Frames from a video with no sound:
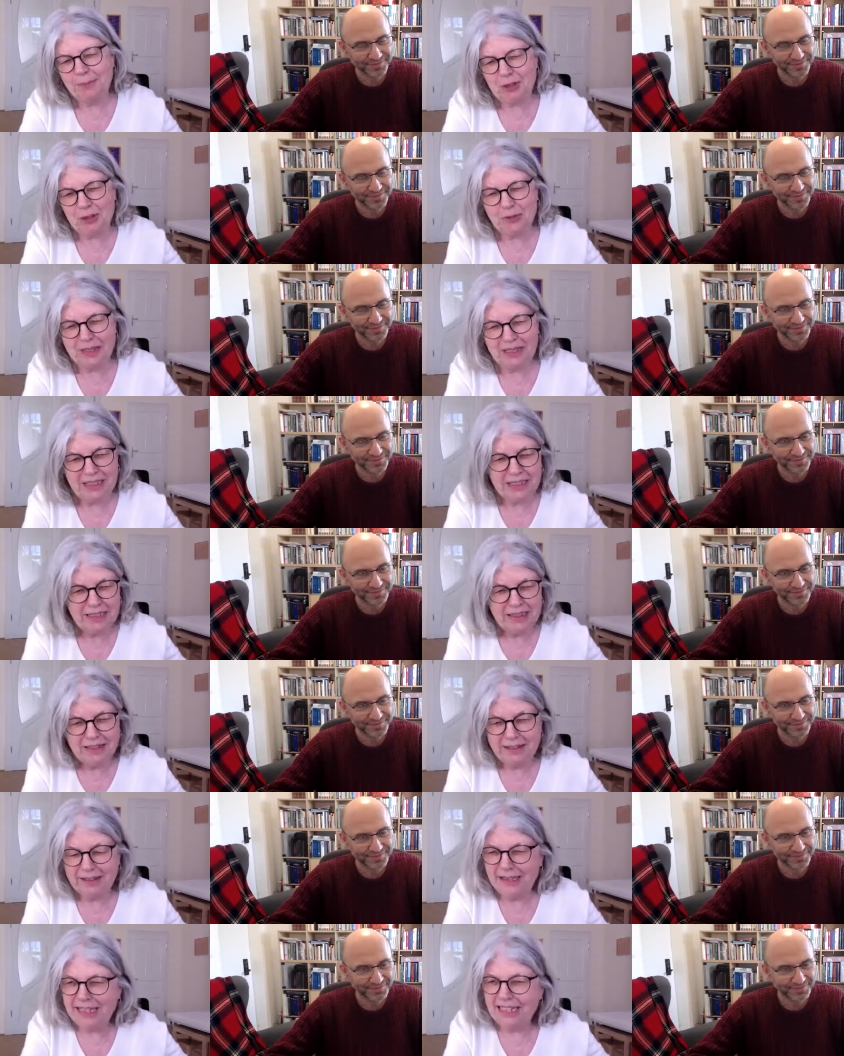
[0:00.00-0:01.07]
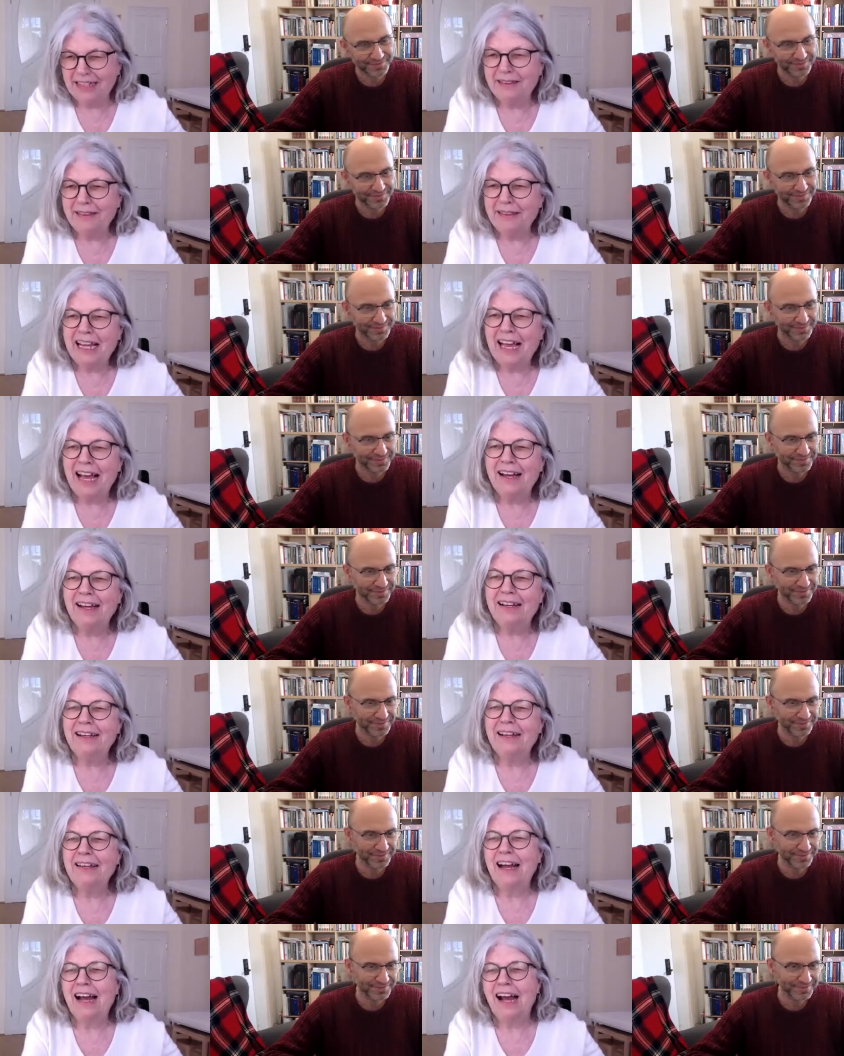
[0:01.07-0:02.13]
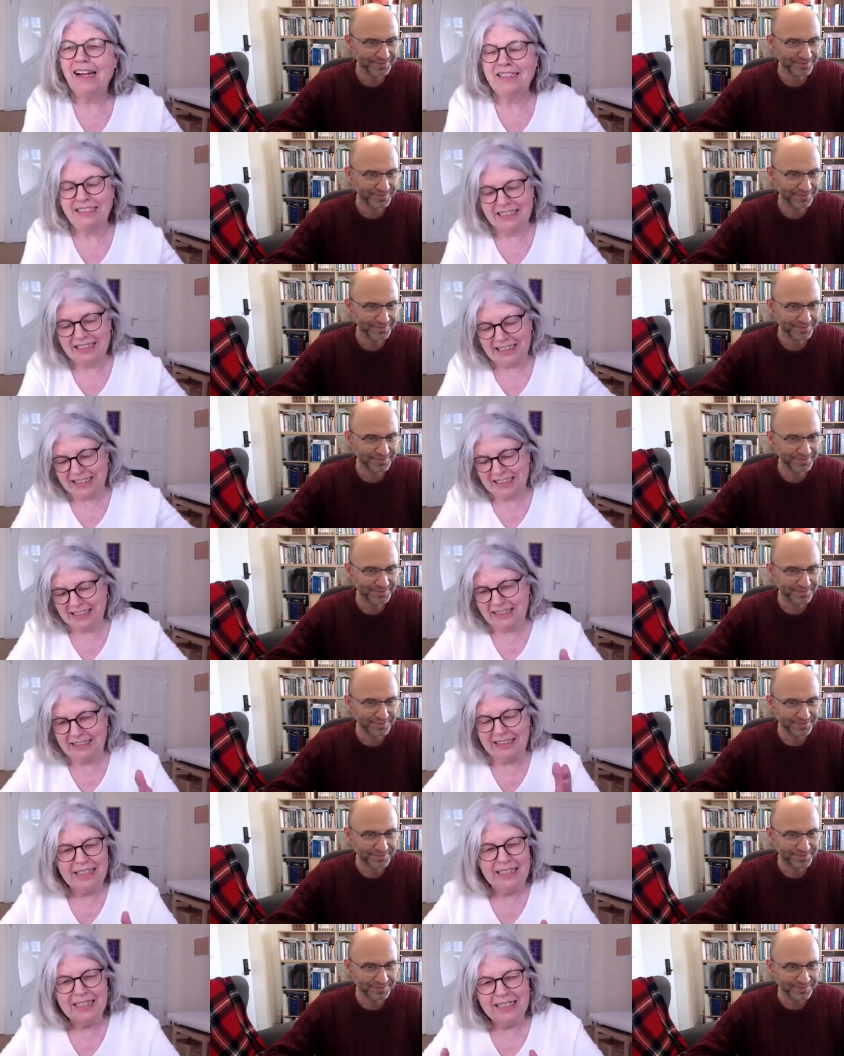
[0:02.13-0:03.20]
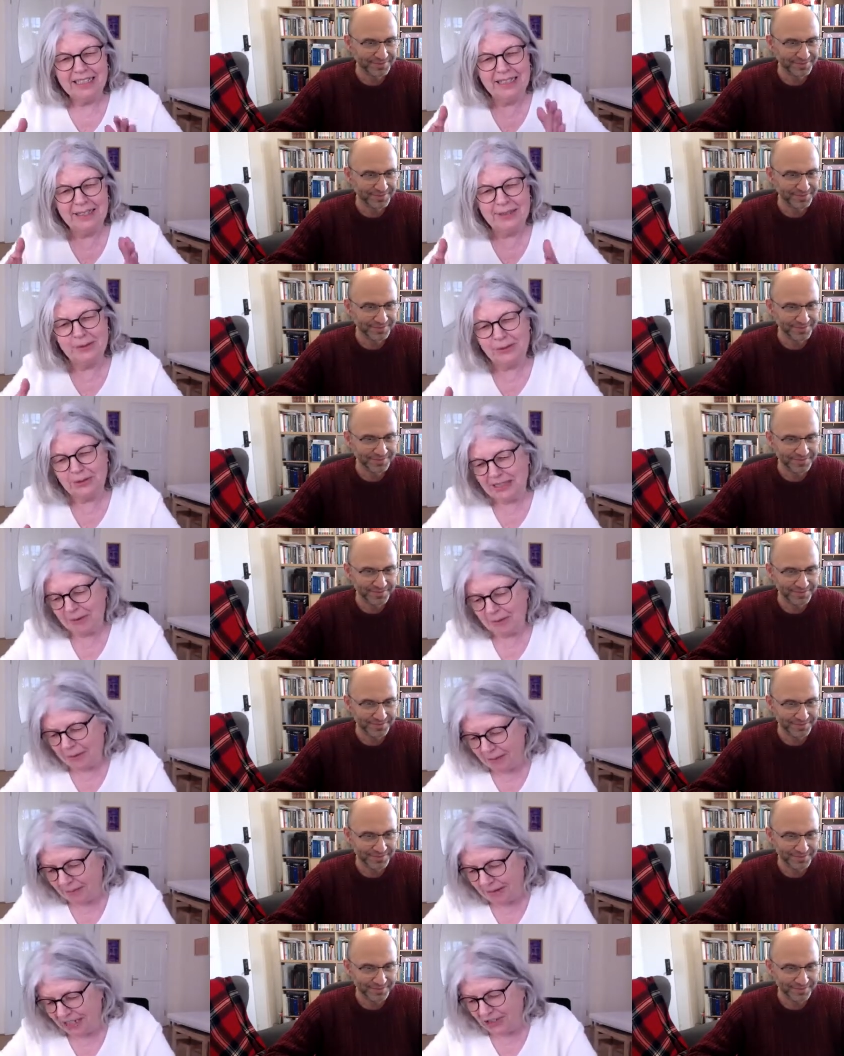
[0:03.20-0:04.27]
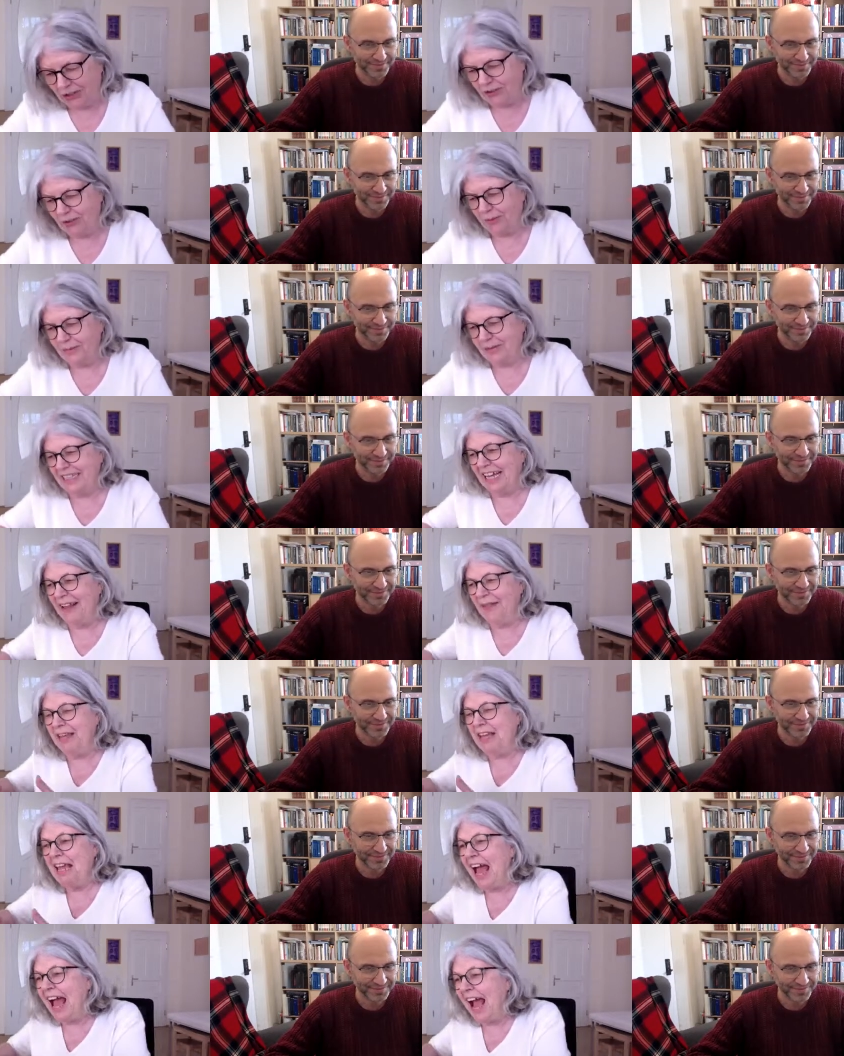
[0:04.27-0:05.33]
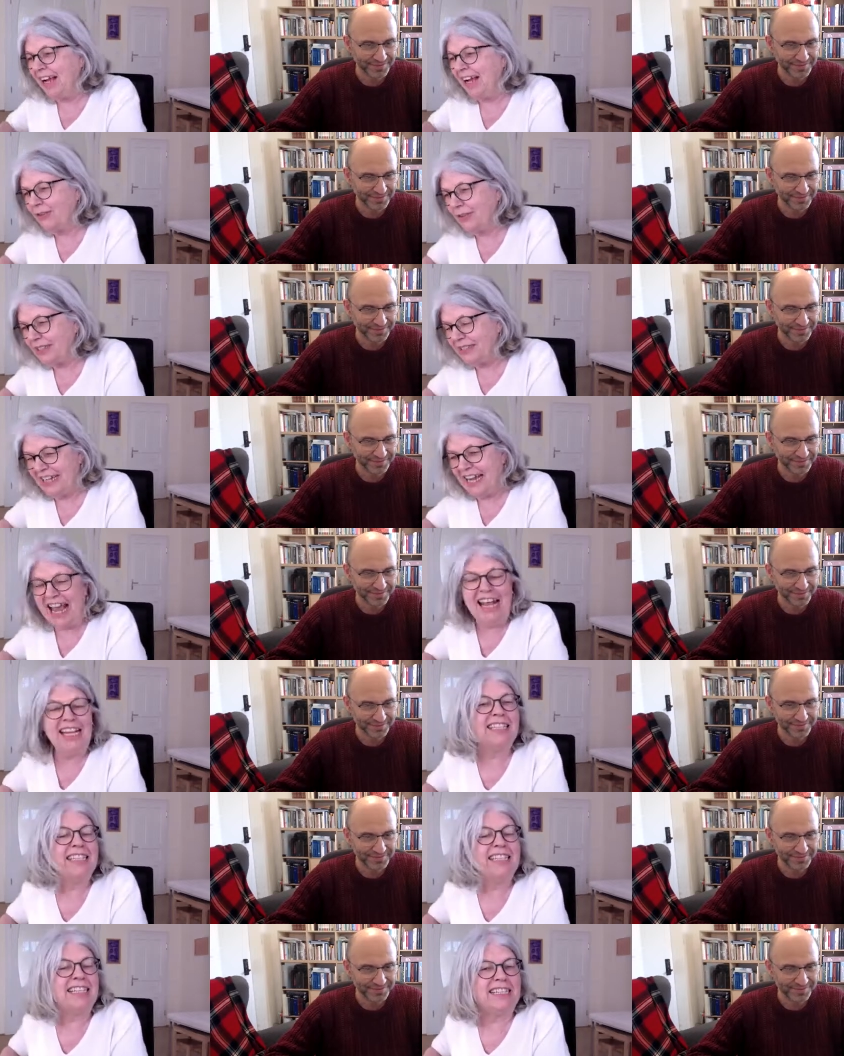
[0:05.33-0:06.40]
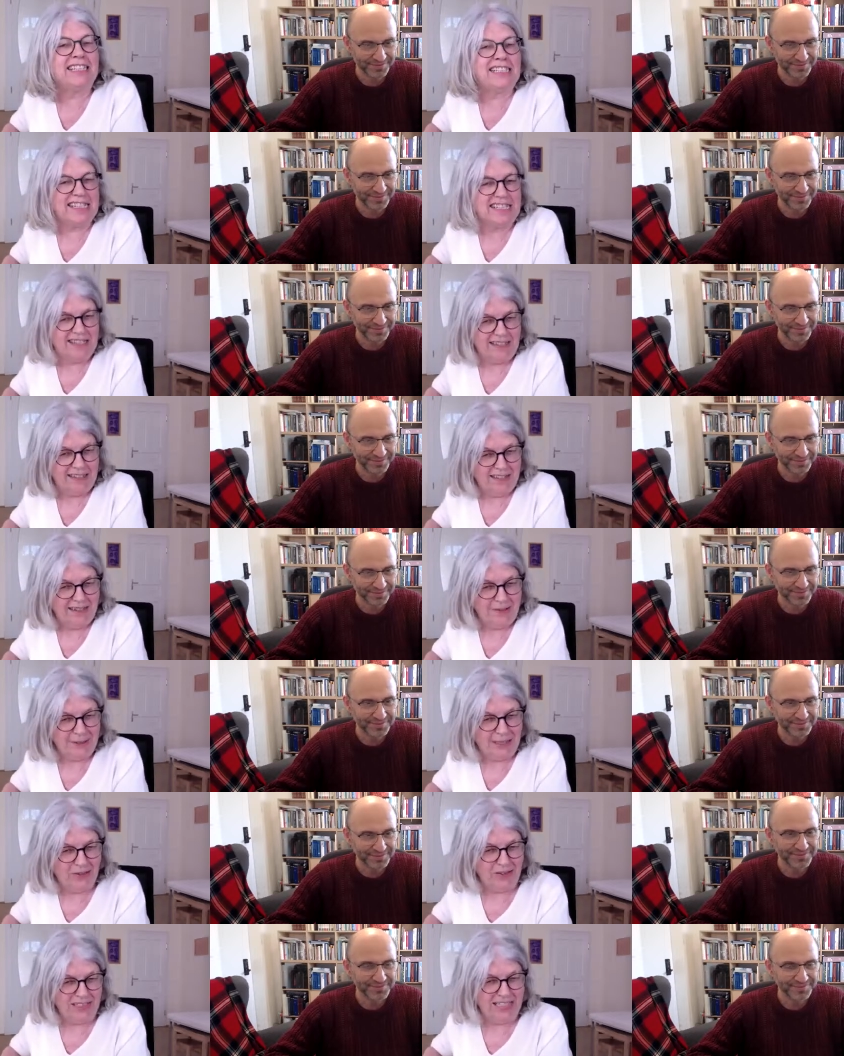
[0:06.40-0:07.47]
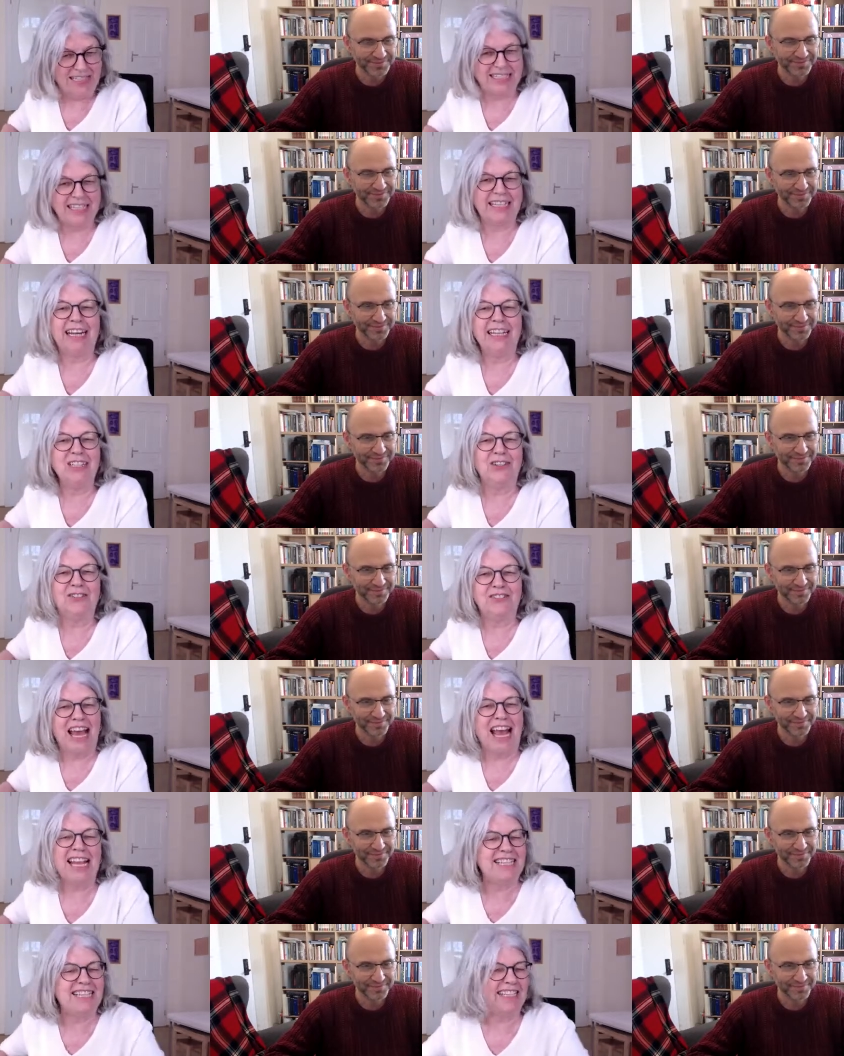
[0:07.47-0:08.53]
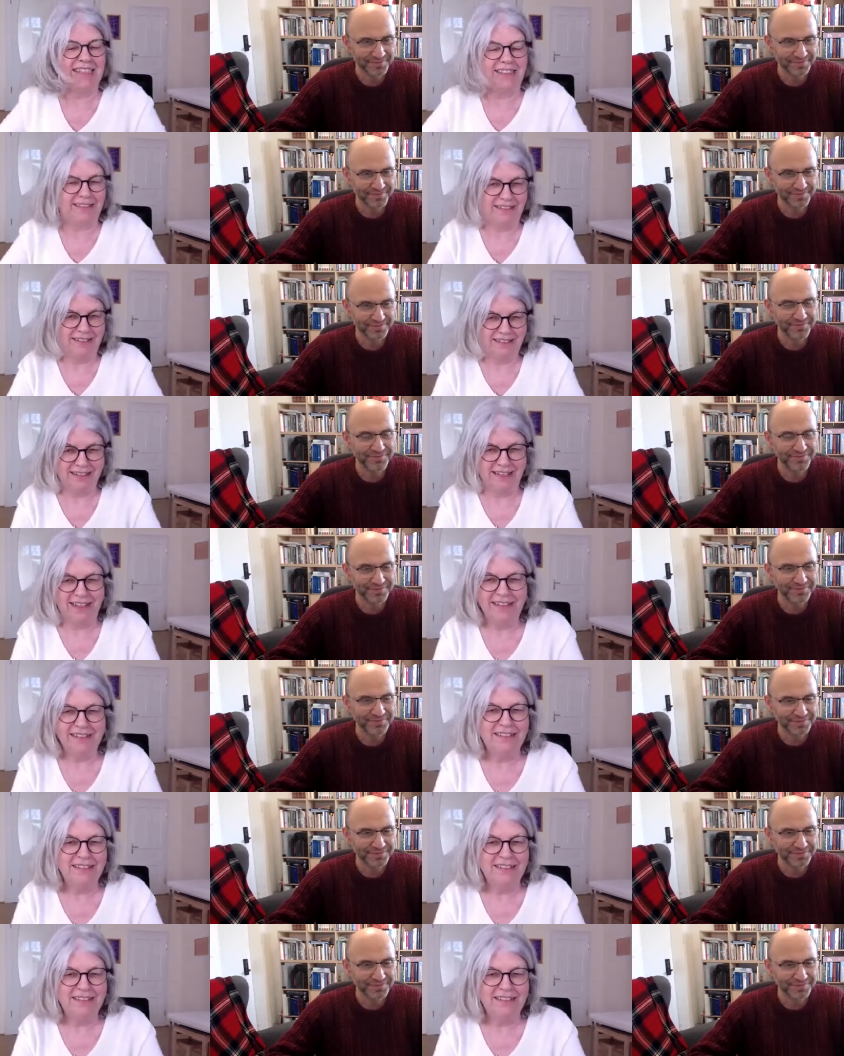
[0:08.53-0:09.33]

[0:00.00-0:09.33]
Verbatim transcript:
Speaker 1: between the, the uh, actinides, uh, the, the, mushrooms, and the acrid, the acids, because it's a kind of acid, yeah?